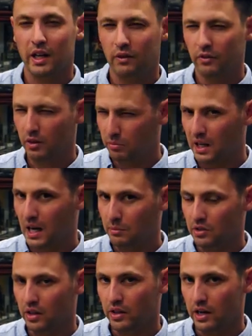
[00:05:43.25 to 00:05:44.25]
film
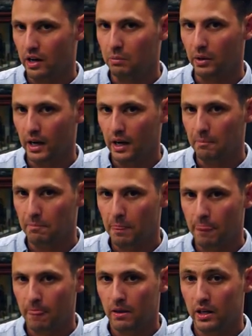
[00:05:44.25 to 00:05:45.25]
cameras on the airplane,
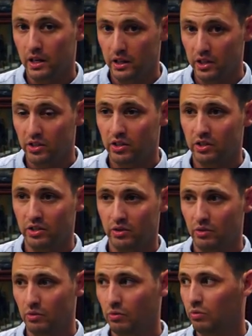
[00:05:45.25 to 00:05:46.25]
in addition
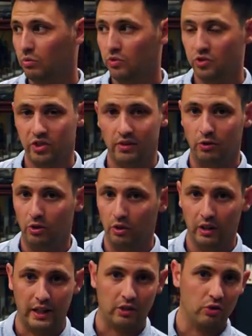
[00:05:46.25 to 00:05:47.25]
to several
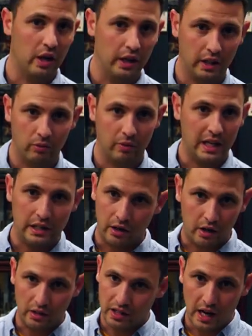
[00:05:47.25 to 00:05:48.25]
electronic
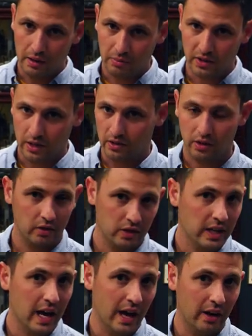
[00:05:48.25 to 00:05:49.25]
radar type sensors
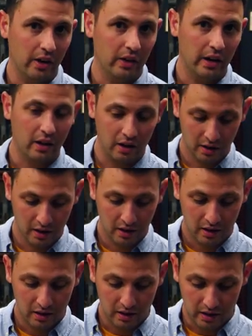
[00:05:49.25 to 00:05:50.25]
he had on there.
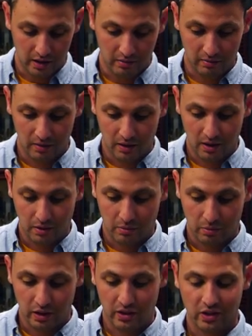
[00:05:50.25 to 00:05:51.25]

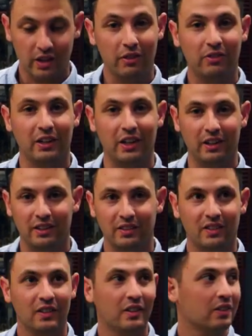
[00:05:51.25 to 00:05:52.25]
Pretty significant.
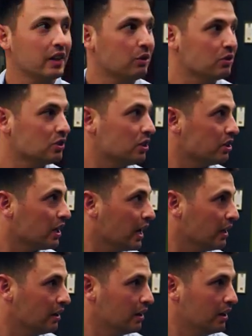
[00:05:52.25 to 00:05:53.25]
This thing was just a
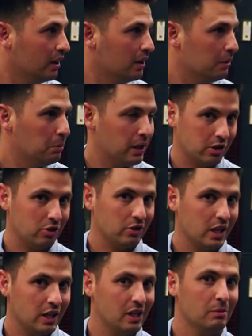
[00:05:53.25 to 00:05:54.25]
giant picture
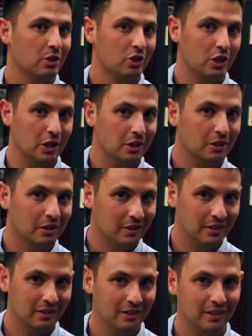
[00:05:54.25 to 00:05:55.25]
taking machine,
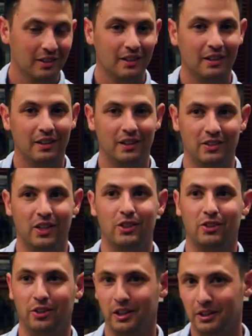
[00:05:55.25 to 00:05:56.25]

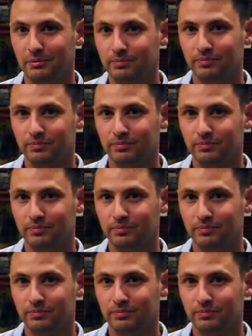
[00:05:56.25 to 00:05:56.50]
essentially.